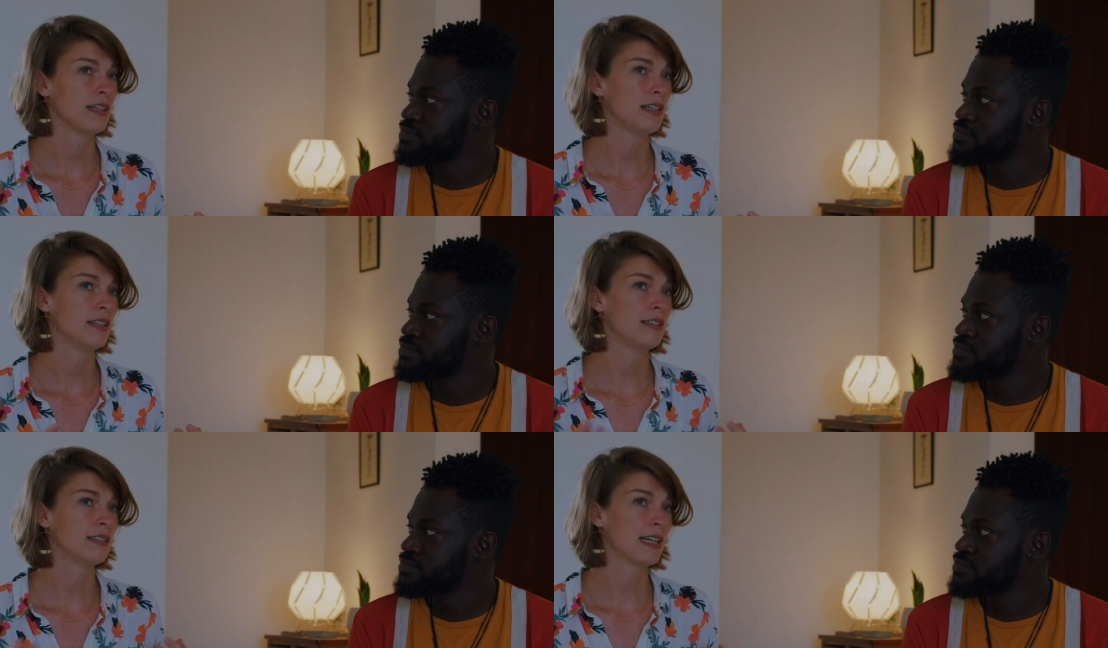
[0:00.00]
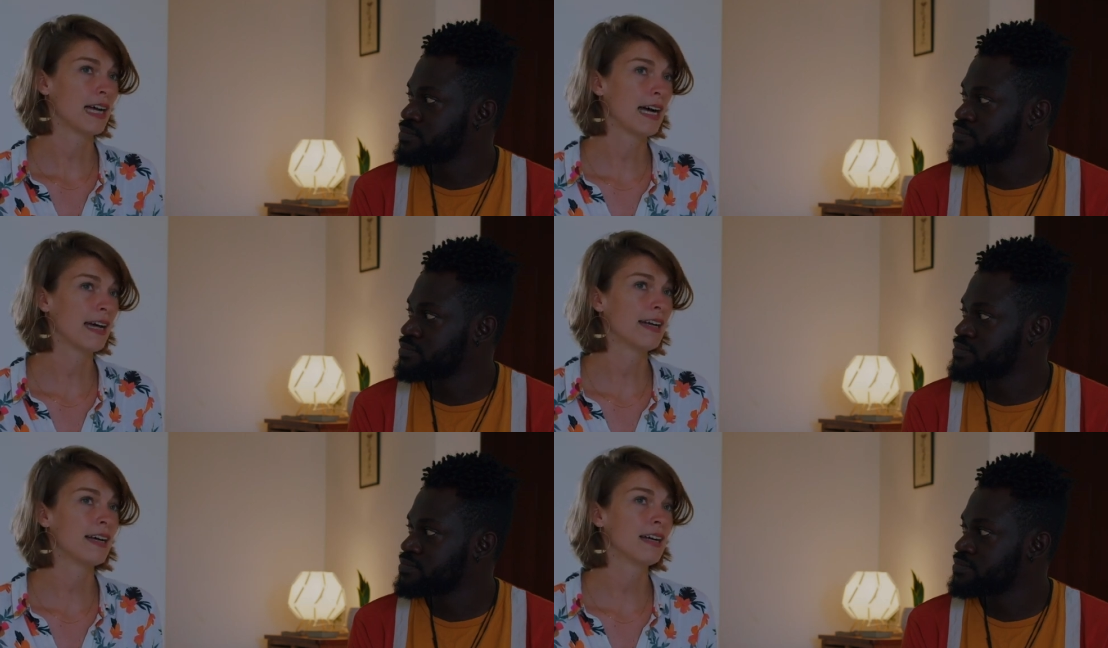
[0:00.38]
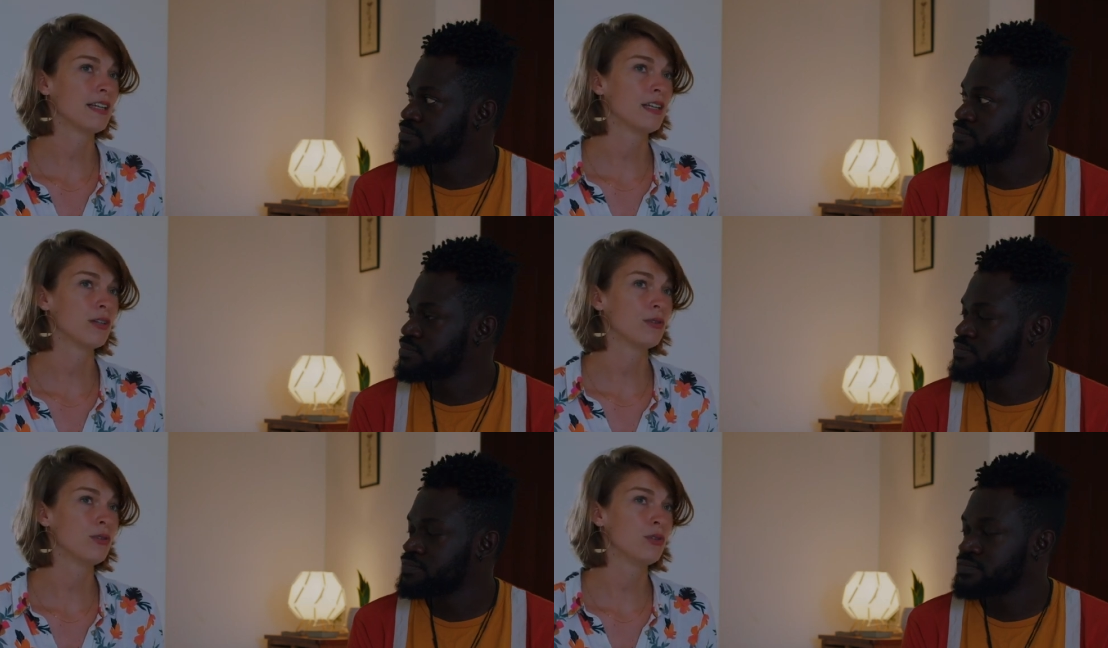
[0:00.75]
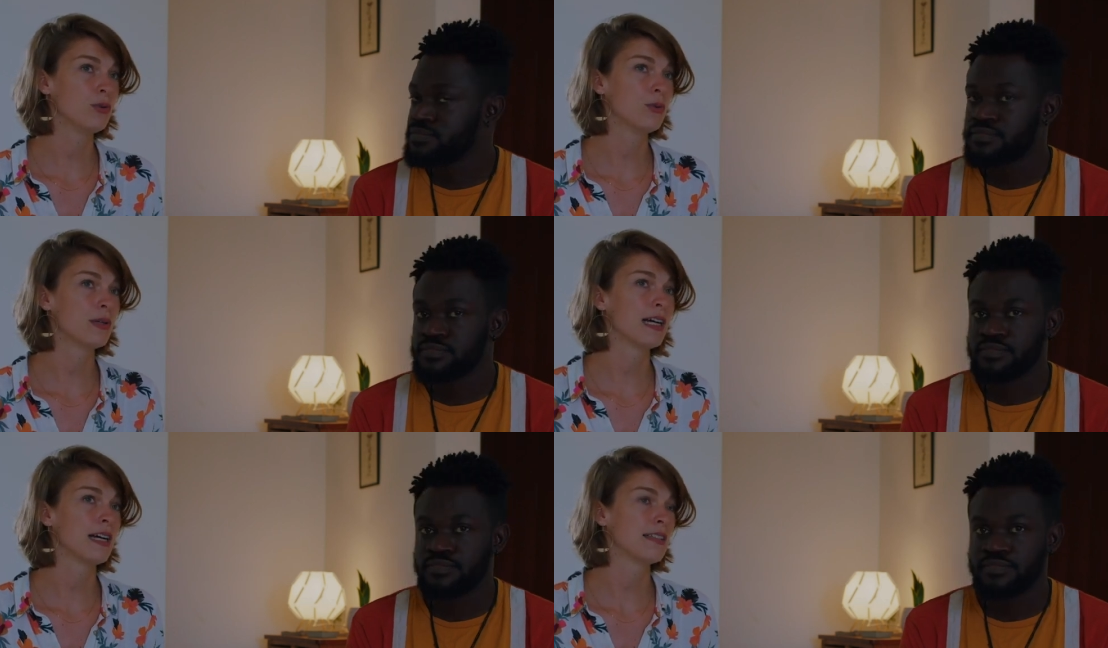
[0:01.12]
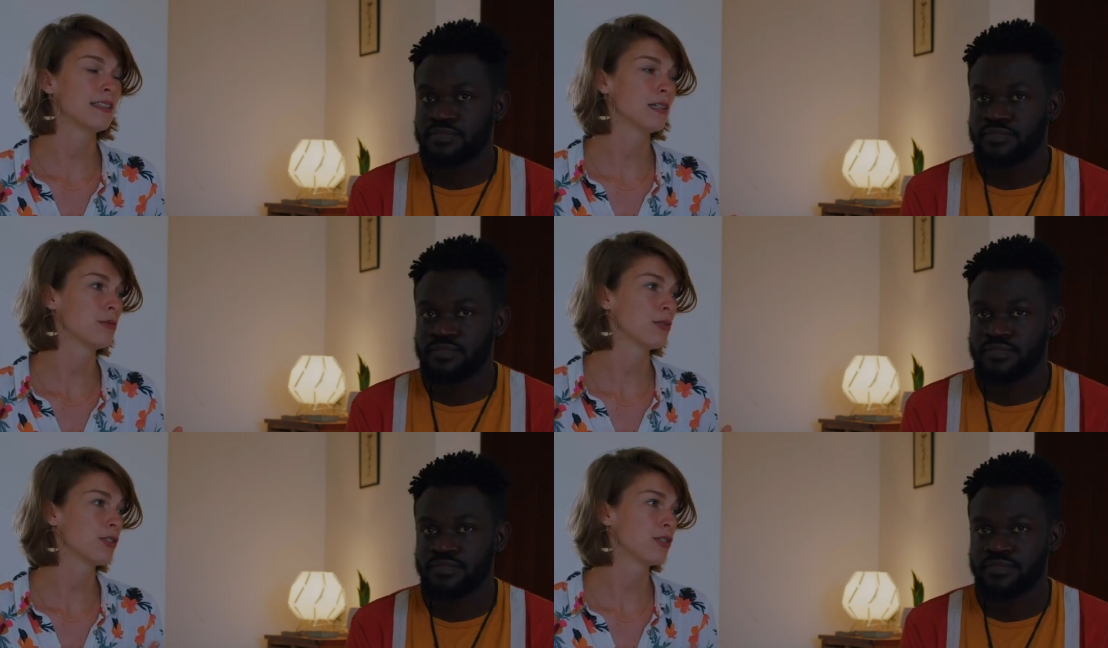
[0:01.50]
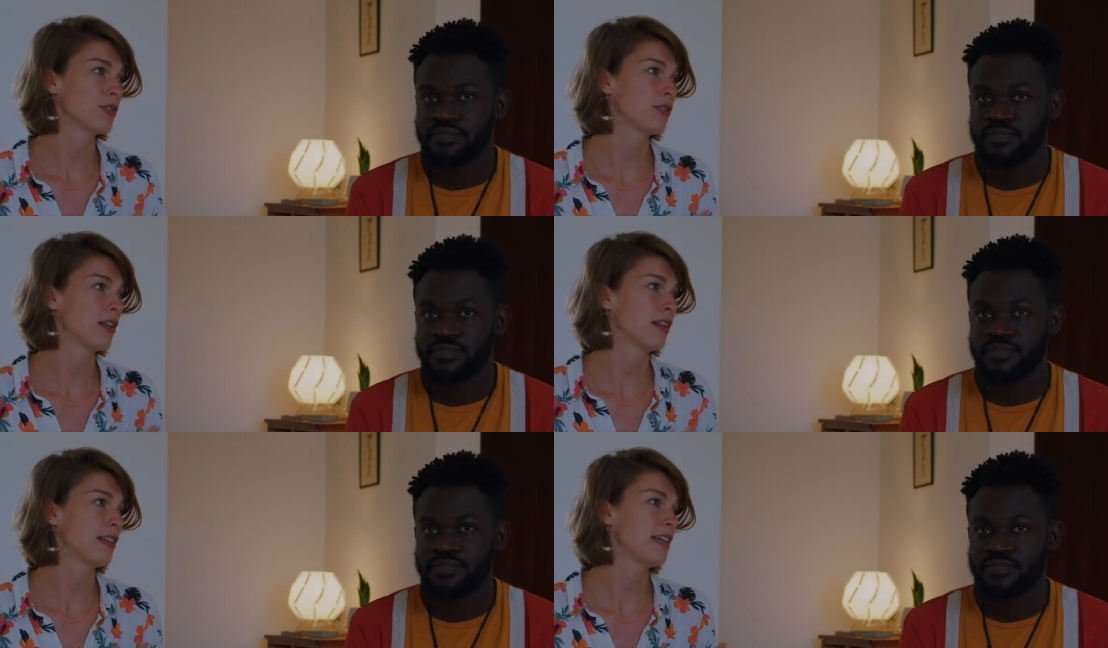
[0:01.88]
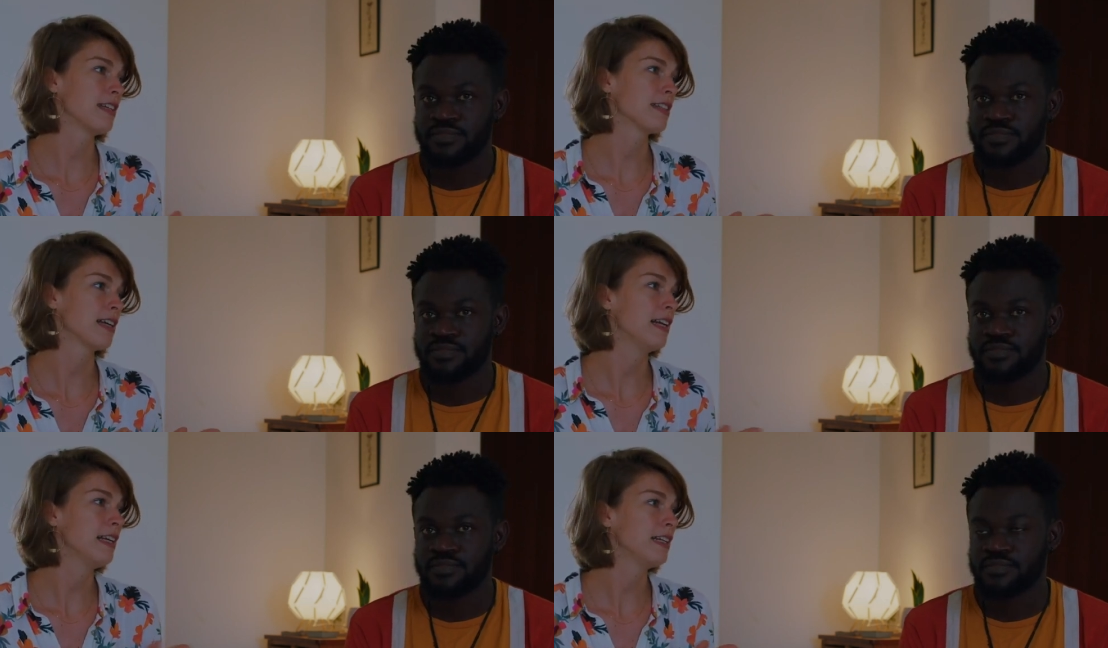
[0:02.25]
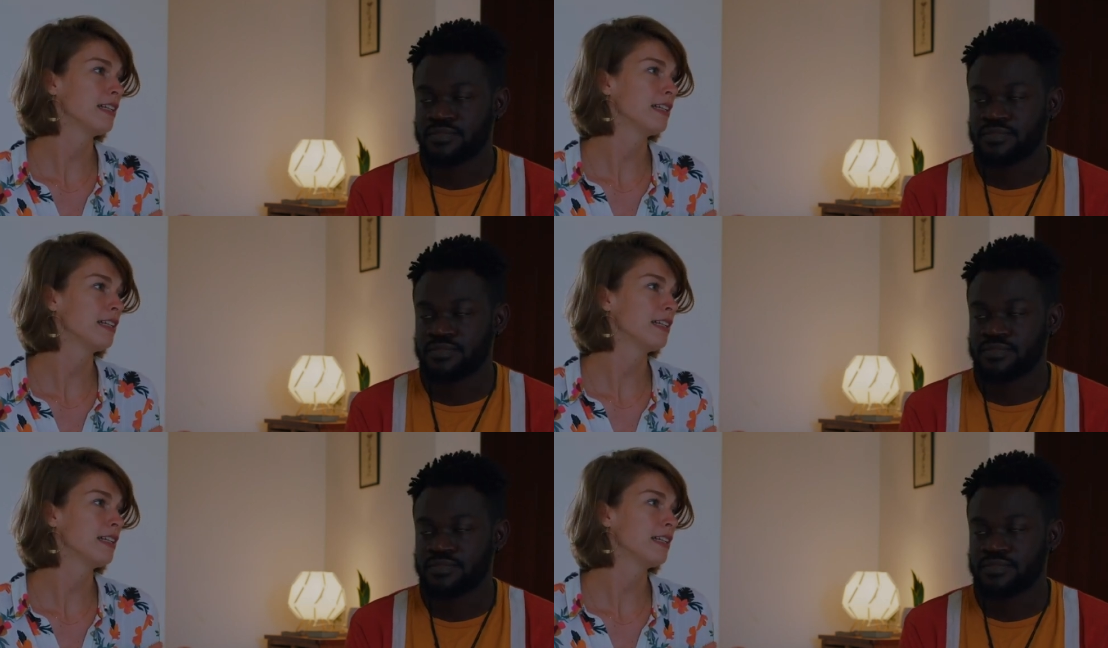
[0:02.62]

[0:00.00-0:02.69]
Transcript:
Speaker 1: in Ghana, you knew that there were certain things I